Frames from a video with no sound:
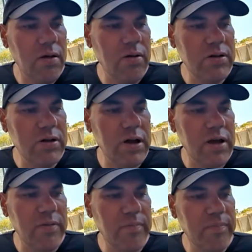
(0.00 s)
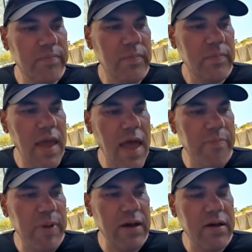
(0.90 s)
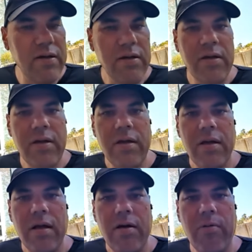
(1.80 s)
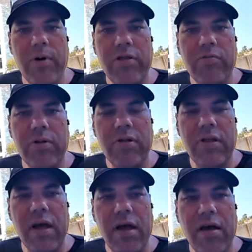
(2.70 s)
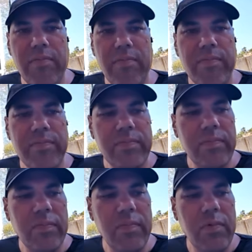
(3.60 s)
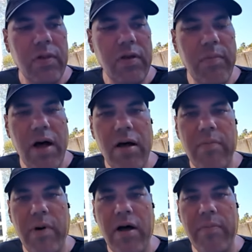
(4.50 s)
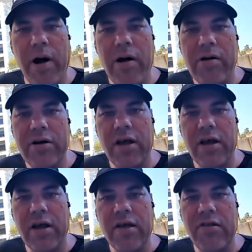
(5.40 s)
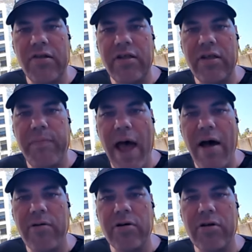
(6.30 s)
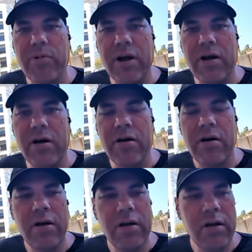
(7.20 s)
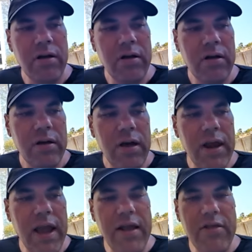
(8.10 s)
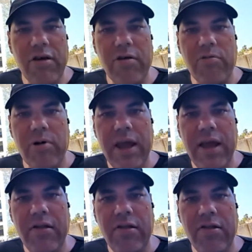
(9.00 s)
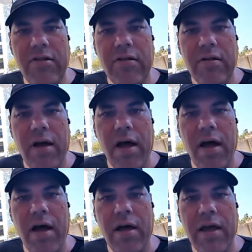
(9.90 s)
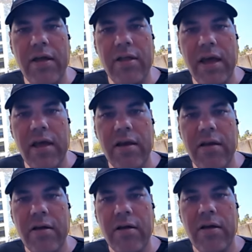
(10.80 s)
old epic, which was the Mahabharata, is still in power to where in ancient Greece, Iliad